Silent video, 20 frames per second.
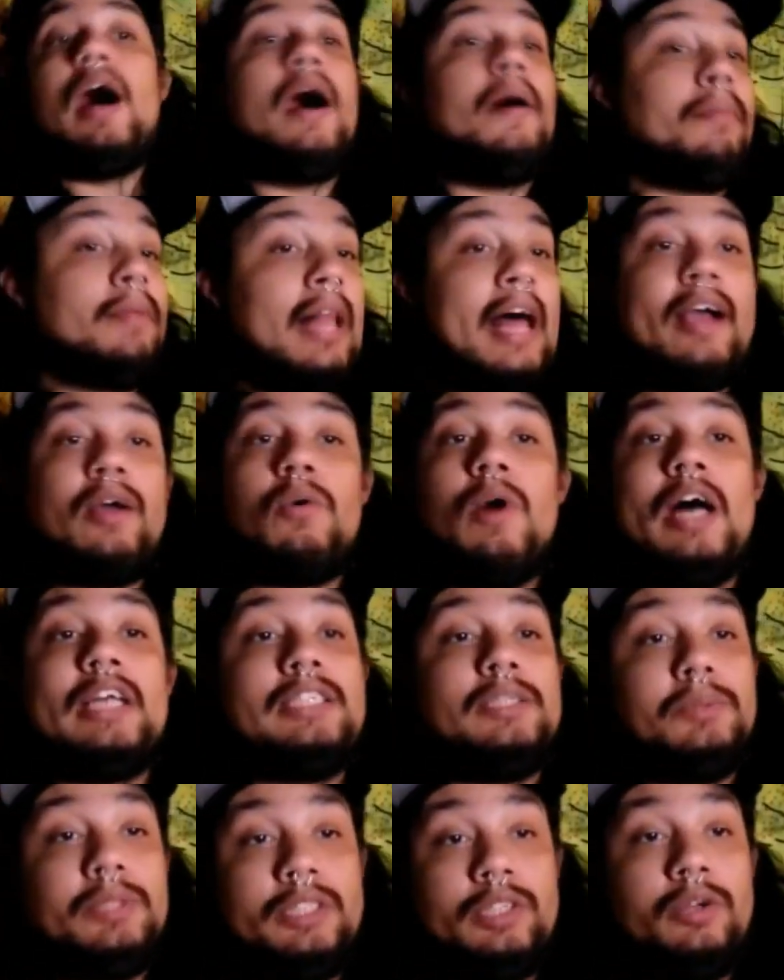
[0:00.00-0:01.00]
I'm glad
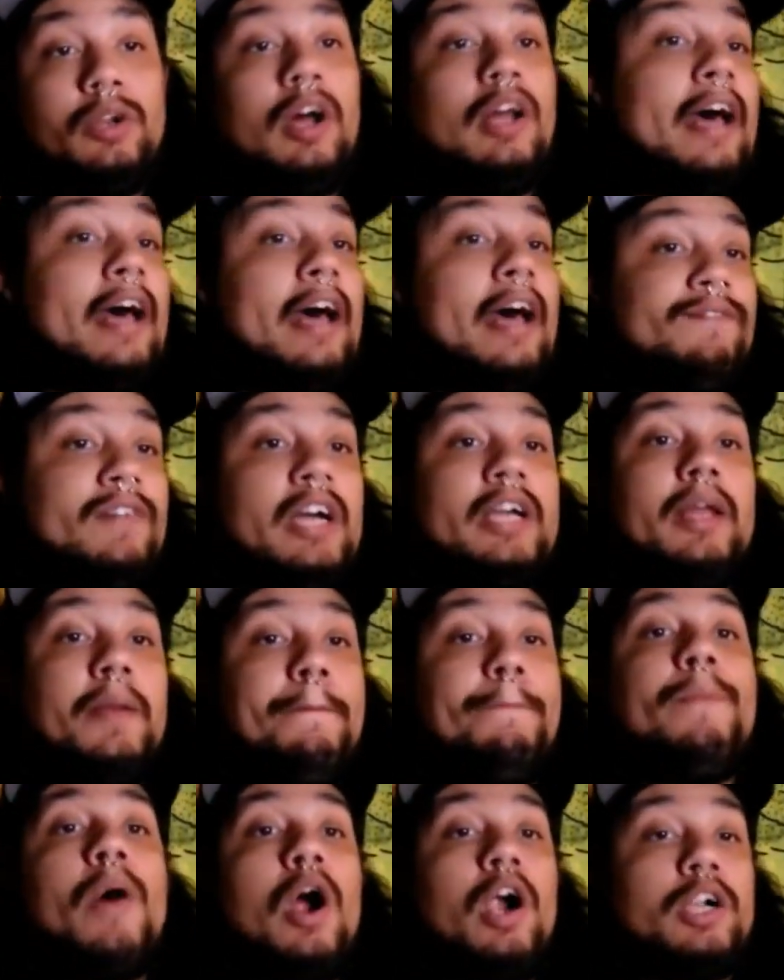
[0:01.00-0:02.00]
Quasi was doing all that
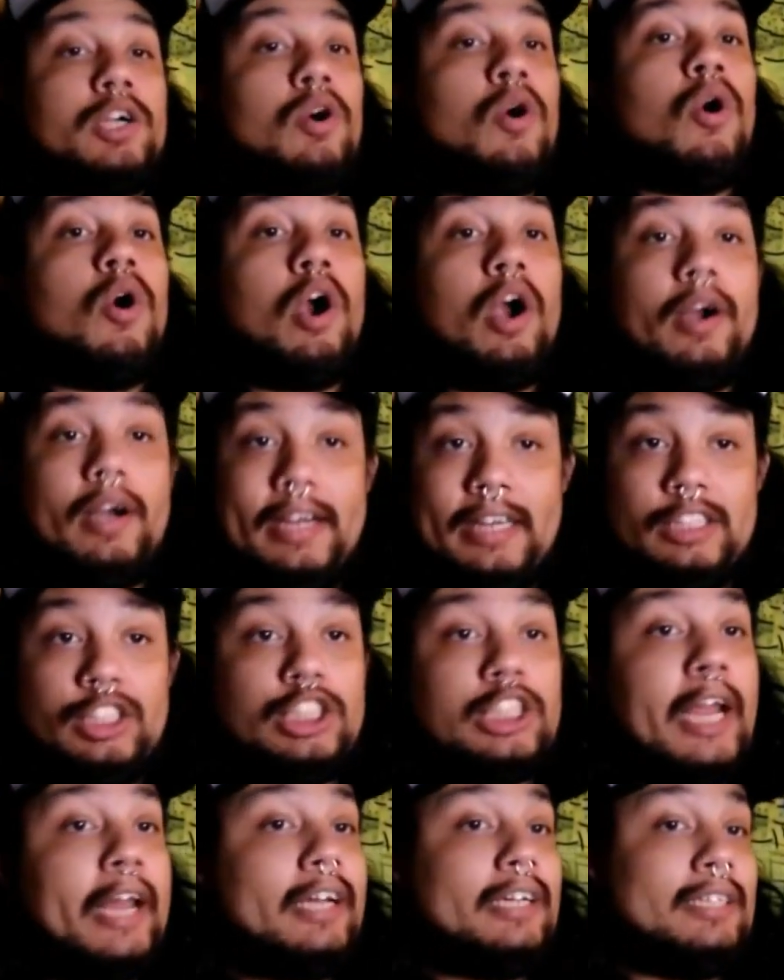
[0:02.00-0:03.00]
fucking parkour and
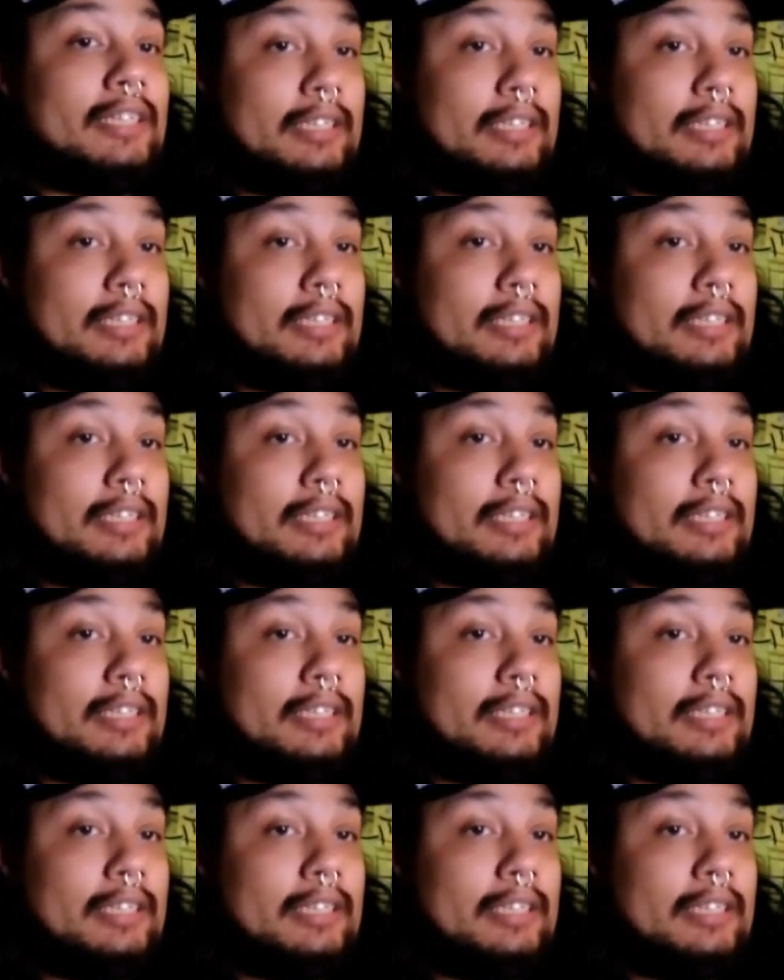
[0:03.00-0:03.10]
shit,